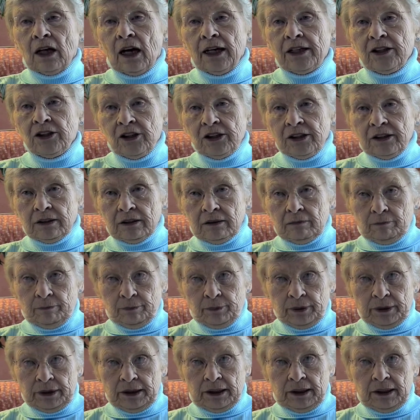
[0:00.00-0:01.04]
I just
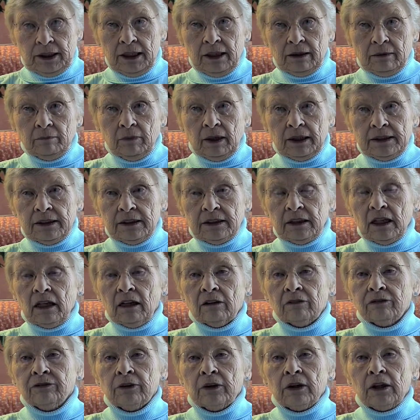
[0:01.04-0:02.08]
printed in
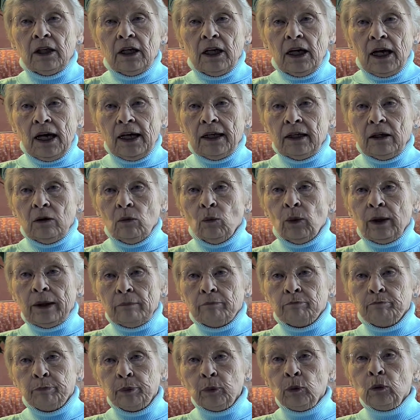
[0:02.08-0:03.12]
myself, and it
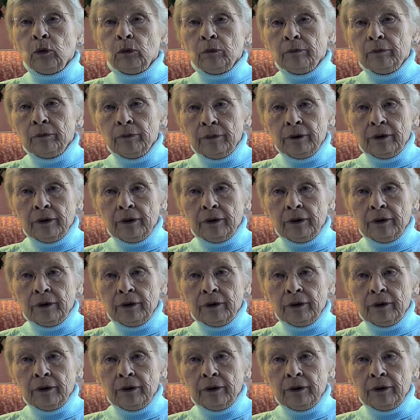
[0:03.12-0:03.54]
went boom.